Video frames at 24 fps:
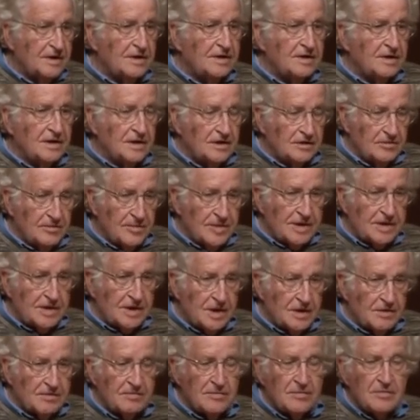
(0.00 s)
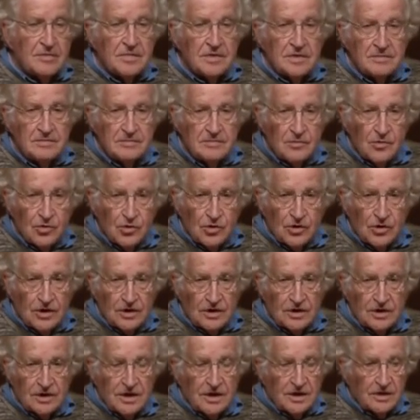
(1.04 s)
they'll become
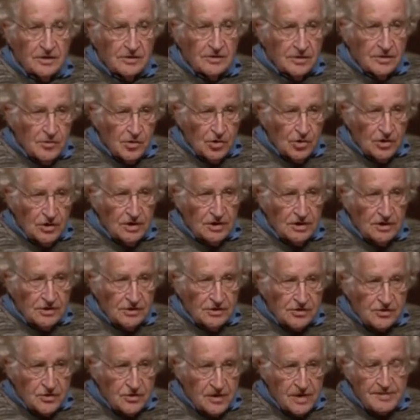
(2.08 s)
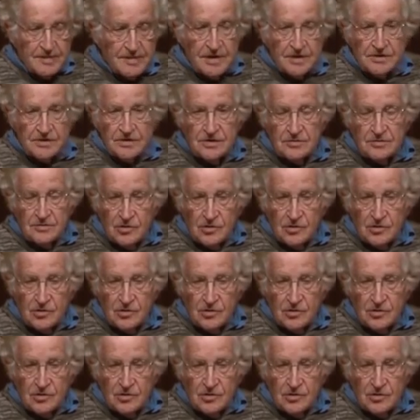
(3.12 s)
the more extremist,